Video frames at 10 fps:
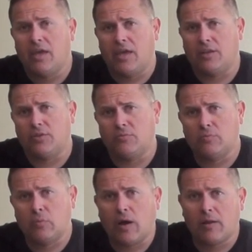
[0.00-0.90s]
and you
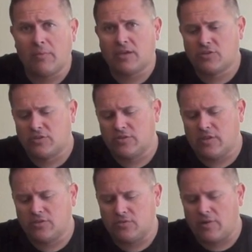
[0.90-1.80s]
want to make sure
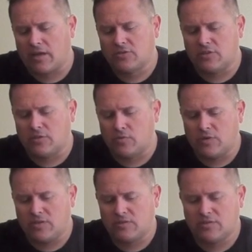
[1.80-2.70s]
that you actually
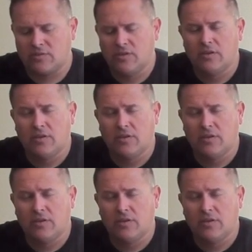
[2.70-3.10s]
grease